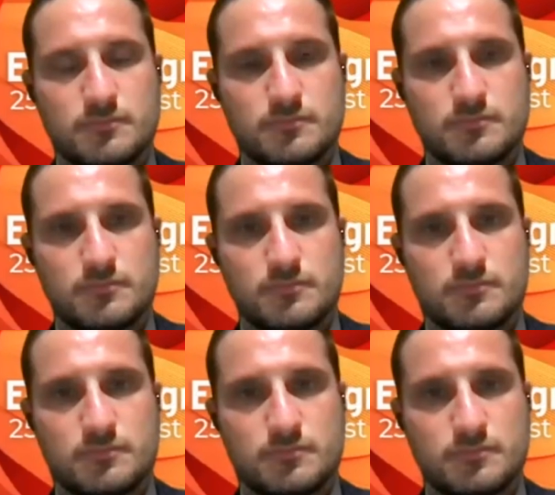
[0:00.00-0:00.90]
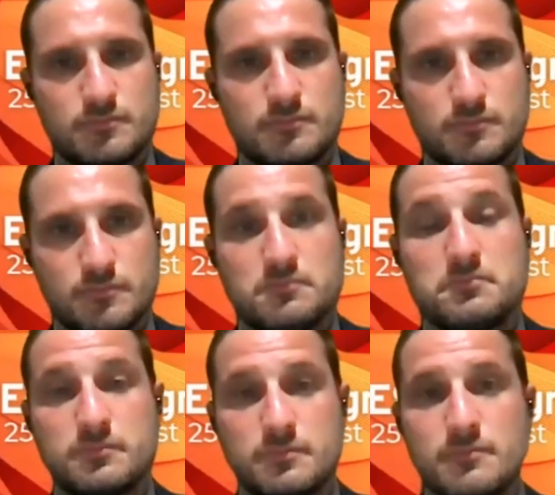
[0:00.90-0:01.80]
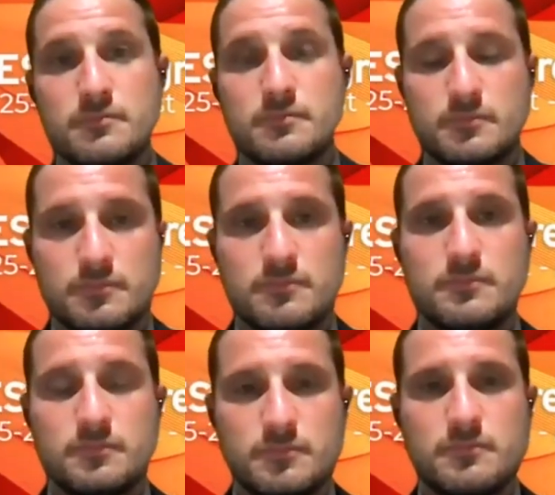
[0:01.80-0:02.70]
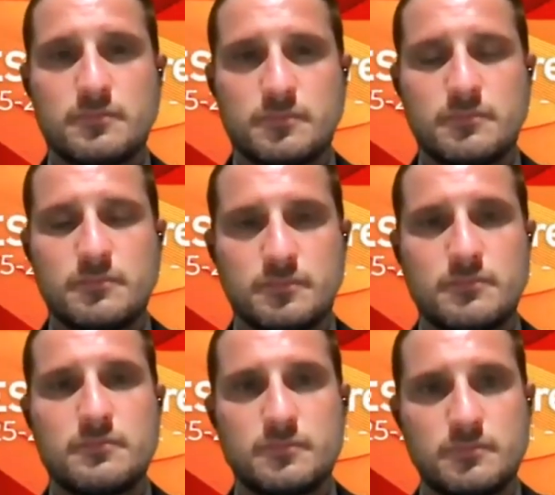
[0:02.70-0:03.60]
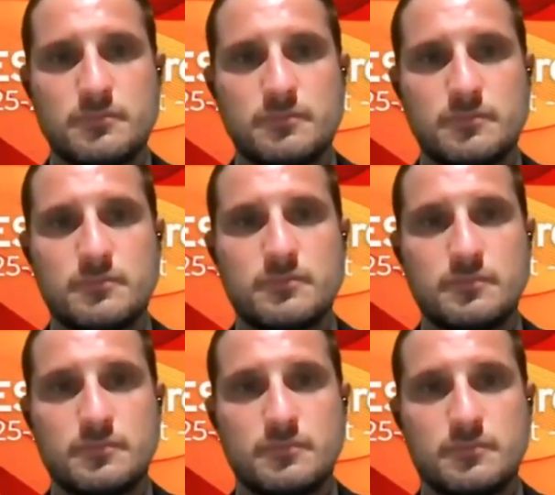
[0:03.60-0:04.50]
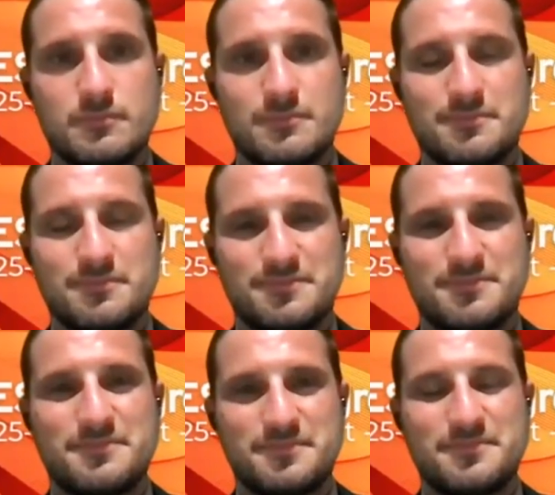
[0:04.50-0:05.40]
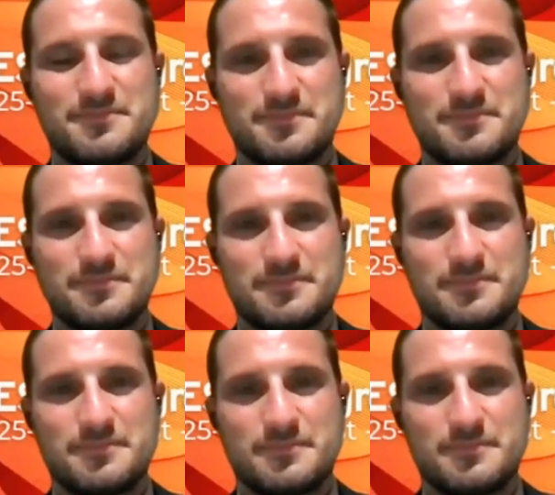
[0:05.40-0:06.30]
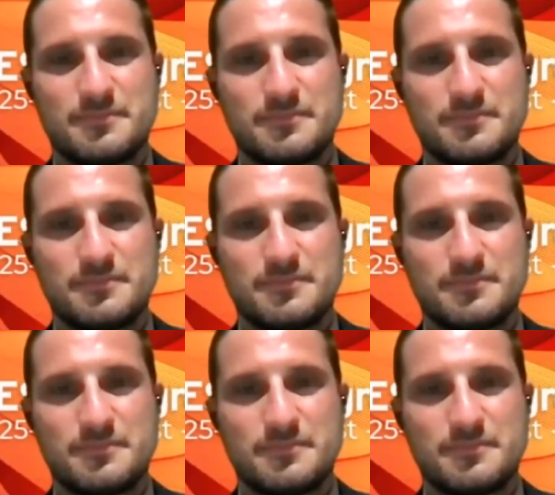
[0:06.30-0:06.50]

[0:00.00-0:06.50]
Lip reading: [no speech]